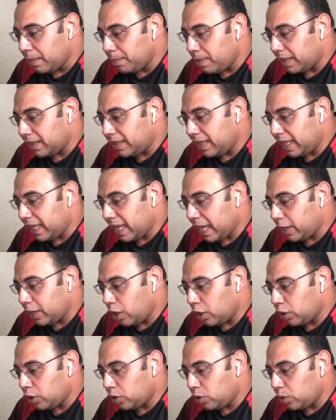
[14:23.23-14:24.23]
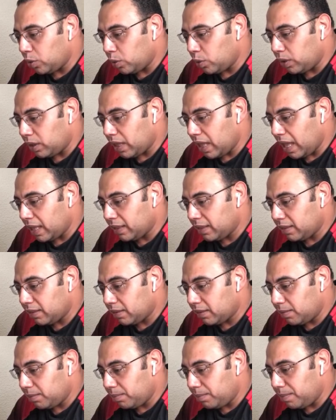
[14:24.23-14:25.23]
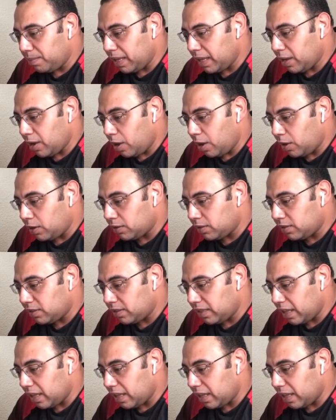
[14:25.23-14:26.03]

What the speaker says: but they cannot do that because